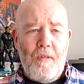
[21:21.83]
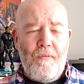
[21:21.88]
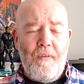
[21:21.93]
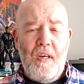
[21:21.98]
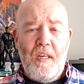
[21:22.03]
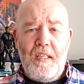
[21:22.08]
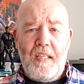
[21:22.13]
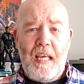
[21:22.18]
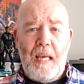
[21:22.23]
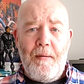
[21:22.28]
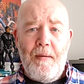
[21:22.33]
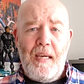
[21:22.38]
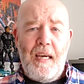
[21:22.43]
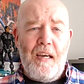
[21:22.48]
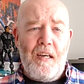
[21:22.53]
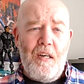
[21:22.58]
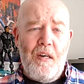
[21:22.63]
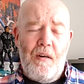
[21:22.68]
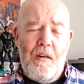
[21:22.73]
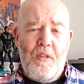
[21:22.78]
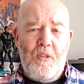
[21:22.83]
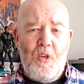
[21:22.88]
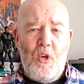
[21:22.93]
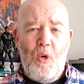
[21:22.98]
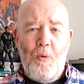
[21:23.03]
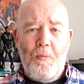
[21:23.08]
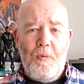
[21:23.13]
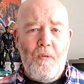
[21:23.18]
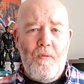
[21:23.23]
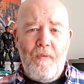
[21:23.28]
The first game, you get a couple of
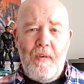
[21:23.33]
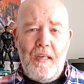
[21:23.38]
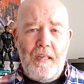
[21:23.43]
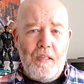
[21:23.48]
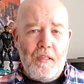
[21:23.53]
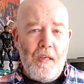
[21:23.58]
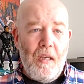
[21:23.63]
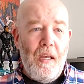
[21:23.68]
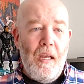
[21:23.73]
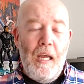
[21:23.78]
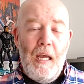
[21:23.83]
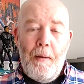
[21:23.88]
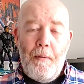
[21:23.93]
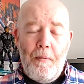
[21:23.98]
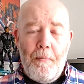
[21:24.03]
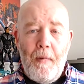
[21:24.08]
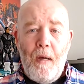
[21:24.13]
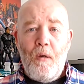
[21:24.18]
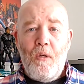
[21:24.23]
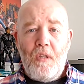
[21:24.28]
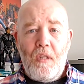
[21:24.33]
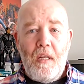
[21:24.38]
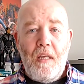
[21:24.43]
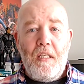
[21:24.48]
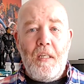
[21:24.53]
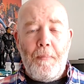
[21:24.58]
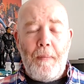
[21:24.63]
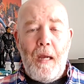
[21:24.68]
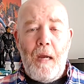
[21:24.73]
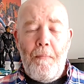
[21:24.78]
tombs and things, but mostly
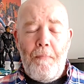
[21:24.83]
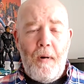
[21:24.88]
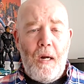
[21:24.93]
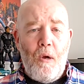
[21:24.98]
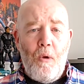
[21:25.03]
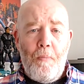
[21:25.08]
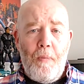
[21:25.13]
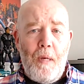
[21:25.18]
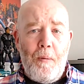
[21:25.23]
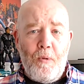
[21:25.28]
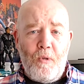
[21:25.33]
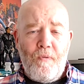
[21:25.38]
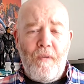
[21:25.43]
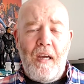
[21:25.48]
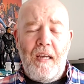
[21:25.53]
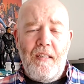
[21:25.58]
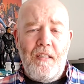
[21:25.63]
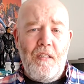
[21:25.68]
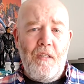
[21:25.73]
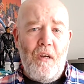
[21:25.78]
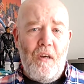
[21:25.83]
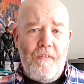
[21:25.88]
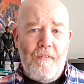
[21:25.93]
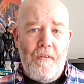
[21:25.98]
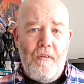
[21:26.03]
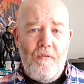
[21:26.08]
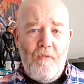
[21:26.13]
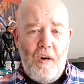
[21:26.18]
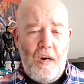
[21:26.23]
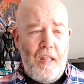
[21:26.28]
it's about blowing people's faces
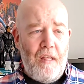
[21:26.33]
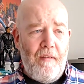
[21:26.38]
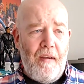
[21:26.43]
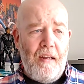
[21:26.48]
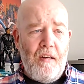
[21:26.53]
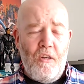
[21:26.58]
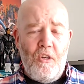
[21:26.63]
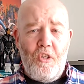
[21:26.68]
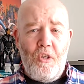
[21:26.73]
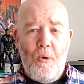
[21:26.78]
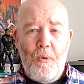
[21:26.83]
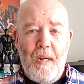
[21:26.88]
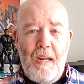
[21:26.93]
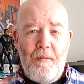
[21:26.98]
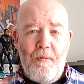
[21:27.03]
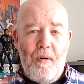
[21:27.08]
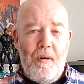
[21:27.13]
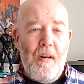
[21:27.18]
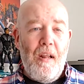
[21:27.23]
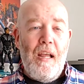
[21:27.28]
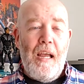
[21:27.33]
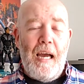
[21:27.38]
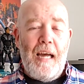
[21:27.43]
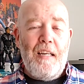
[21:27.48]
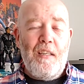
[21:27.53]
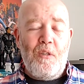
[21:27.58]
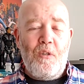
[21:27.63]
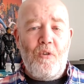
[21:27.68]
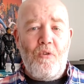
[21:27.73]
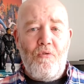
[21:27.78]
off and running around and shooting everyone.
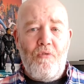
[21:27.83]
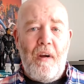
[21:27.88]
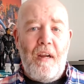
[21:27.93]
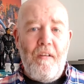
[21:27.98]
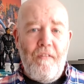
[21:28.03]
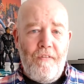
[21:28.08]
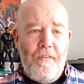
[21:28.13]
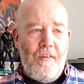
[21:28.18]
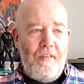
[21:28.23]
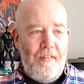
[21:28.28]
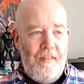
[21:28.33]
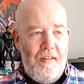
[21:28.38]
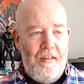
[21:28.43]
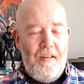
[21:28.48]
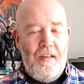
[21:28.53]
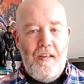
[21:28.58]
And it's great fun.